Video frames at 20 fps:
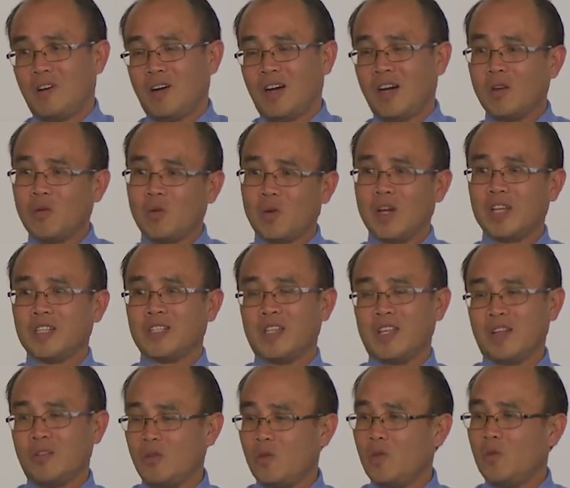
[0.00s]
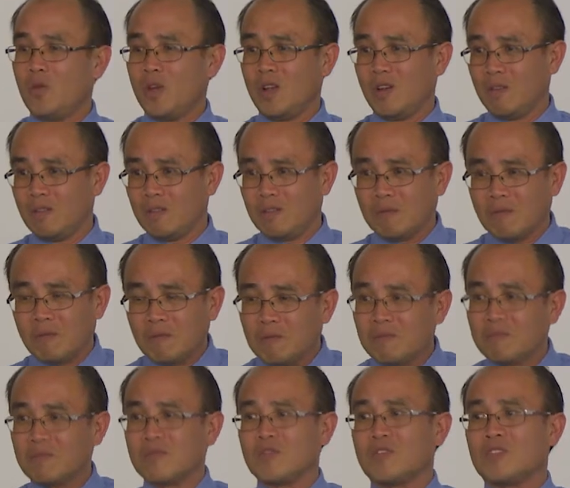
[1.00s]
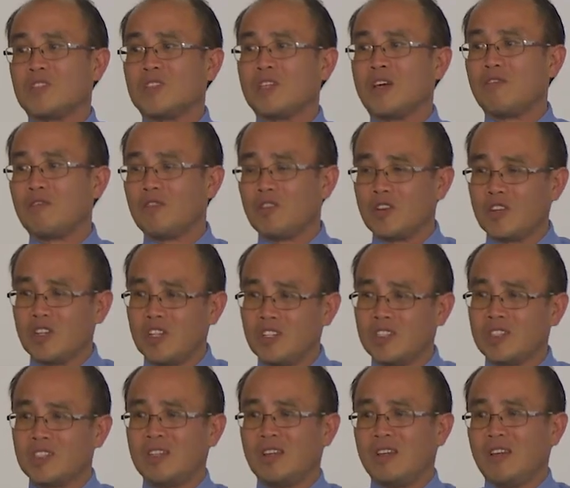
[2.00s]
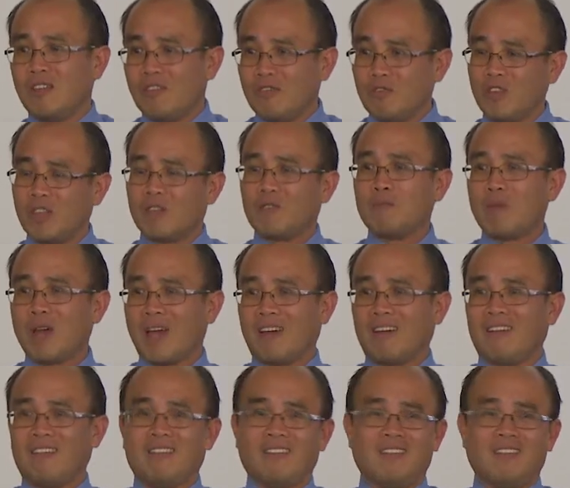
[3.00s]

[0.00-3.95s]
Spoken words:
Otherwise, then we'll suffer this feedback